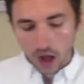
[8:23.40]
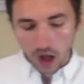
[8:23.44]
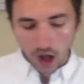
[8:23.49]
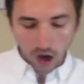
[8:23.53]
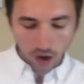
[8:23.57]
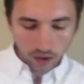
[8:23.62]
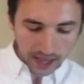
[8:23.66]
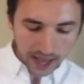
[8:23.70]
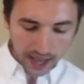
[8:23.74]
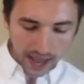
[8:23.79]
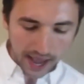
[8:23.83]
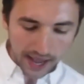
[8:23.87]

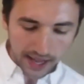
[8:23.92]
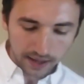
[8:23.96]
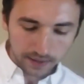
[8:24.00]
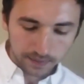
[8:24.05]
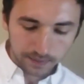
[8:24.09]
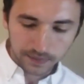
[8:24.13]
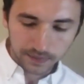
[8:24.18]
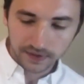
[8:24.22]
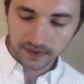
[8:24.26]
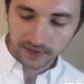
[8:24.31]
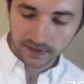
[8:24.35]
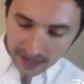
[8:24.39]
Okay,
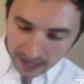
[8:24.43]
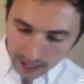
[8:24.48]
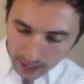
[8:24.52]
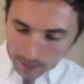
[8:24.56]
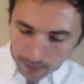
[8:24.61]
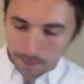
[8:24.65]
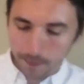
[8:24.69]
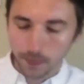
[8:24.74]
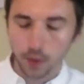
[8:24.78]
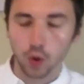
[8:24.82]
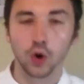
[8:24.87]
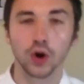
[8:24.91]

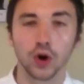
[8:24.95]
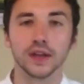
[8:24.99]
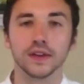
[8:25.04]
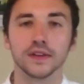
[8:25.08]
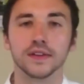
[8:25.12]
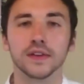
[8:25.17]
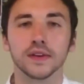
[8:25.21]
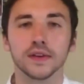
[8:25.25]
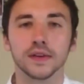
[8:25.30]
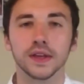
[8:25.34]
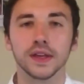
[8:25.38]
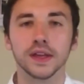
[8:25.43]
second
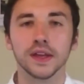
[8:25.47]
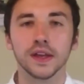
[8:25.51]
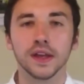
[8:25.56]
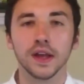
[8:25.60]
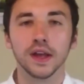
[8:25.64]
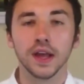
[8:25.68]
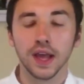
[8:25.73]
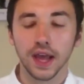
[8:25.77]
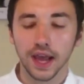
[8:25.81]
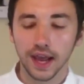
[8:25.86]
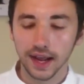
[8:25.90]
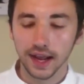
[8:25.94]
point
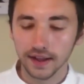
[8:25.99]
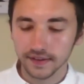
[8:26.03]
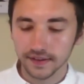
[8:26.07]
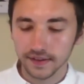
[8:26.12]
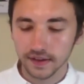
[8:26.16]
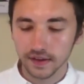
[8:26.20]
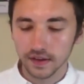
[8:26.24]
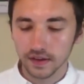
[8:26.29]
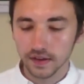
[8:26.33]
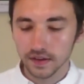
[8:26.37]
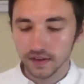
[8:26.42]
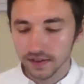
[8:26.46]

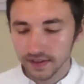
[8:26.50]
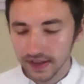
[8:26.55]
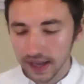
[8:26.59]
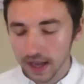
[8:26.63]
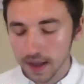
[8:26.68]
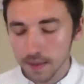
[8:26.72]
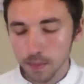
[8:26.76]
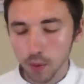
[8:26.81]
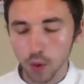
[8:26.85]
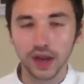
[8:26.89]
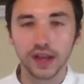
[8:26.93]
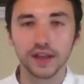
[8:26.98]
is
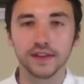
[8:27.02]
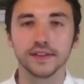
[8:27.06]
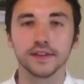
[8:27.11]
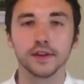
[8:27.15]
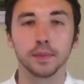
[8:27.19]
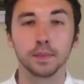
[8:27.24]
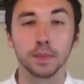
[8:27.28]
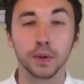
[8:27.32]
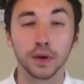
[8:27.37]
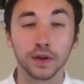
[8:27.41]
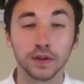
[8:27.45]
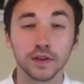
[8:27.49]

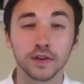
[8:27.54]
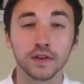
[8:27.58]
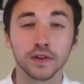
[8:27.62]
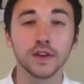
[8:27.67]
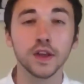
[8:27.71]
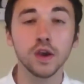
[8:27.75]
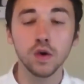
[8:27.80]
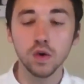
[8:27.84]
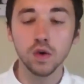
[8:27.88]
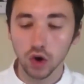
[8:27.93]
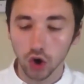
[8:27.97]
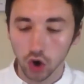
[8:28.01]
to
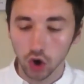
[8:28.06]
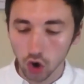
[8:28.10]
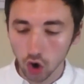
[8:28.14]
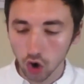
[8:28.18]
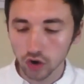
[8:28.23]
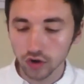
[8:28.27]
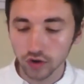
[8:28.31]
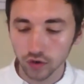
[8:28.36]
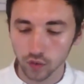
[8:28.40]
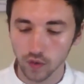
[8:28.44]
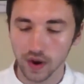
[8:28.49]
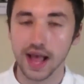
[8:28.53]
pursue
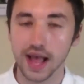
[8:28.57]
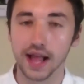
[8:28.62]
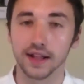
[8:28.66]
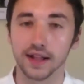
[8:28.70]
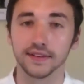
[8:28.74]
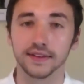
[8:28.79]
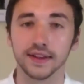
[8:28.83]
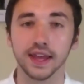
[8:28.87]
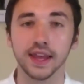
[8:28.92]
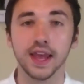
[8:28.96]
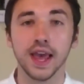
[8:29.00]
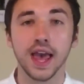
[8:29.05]
God's
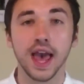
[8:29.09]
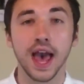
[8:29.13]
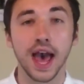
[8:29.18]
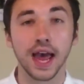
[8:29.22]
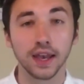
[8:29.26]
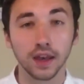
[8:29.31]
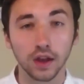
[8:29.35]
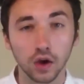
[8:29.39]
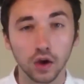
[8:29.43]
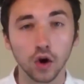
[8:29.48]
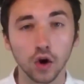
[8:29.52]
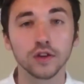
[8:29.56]
reality
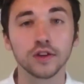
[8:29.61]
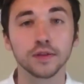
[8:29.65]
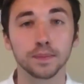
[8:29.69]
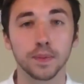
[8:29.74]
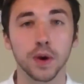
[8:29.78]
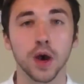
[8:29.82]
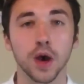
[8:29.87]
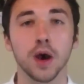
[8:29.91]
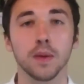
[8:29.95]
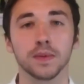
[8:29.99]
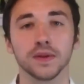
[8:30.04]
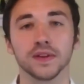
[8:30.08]
and God's
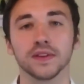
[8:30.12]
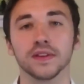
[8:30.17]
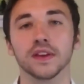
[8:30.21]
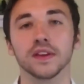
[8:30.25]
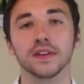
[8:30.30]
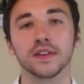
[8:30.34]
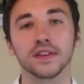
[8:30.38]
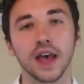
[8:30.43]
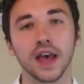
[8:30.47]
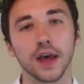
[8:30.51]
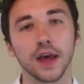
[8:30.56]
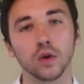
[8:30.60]

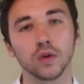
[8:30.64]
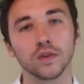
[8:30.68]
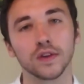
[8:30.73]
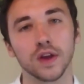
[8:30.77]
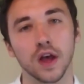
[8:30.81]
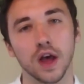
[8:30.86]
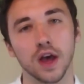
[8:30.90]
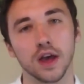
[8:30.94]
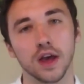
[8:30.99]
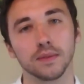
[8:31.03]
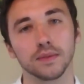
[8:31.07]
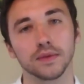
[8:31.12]
purposes at all
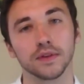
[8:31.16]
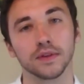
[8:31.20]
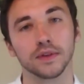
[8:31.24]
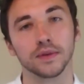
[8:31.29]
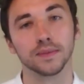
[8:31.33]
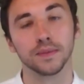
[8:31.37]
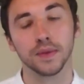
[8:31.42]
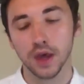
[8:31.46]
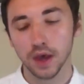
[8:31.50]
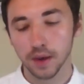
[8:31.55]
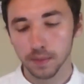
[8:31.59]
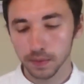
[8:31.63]
times.
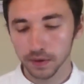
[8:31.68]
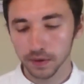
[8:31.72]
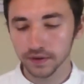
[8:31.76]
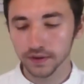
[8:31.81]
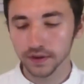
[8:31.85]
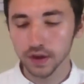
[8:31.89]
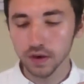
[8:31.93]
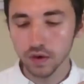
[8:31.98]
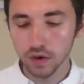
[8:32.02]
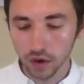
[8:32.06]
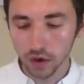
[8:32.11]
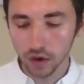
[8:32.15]

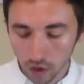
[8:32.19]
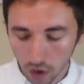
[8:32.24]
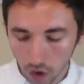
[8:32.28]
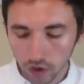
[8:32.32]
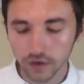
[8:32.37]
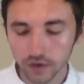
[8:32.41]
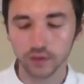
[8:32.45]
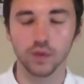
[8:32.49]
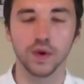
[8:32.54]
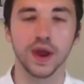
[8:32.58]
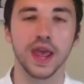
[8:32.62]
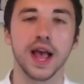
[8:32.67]
Pursue
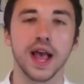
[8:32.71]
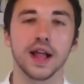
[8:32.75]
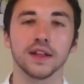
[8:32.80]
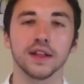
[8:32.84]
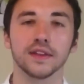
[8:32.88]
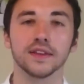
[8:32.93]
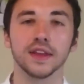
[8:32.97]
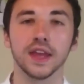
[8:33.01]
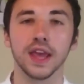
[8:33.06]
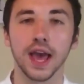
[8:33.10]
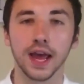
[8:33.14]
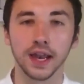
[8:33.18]
God's
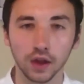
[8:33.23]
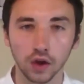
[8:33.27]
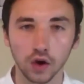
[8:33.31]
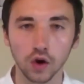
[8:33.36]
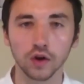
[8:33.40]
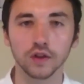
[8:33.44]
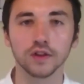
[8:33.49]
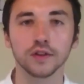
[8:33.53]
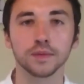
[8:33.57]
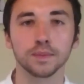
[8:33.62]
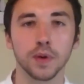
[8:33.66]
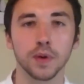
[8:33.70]
reality and
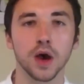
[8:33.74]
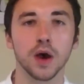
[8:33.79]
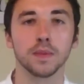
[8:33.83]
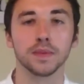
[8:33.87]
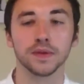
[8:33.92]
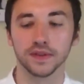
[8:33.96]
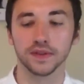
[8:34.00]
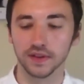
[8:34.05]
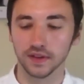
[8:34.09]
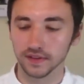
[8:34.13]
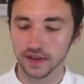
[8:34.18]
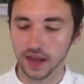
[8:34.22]
God's
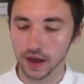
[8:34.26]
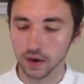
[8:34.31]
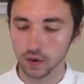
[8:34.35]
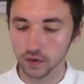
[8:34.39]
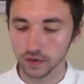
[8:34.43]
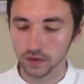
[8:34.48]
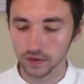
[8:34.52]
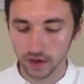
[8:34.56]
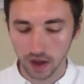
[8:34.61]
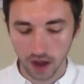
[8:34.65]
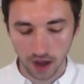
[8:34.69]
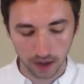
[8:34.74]
purposes at
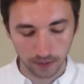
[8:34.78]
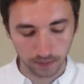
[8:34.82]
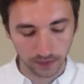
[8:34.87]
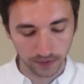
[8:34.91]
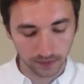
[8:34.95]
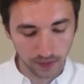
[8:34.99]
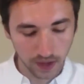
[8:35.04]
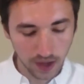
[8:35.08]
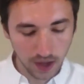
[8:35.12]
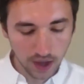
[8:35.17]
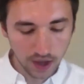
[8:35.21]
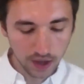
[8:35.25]
all
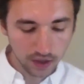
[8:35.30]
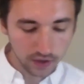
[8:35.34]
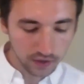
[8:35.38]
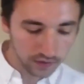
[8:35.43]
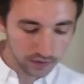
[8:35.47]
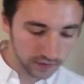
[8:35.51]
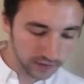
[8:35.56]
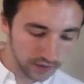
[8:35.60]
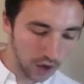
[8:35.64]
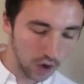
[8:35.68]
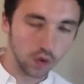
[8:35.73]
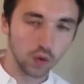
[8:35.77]
times.
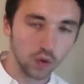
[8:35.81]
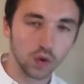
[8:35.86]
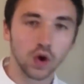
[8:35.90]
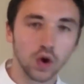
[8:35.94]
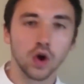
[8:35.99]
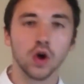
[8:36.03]
So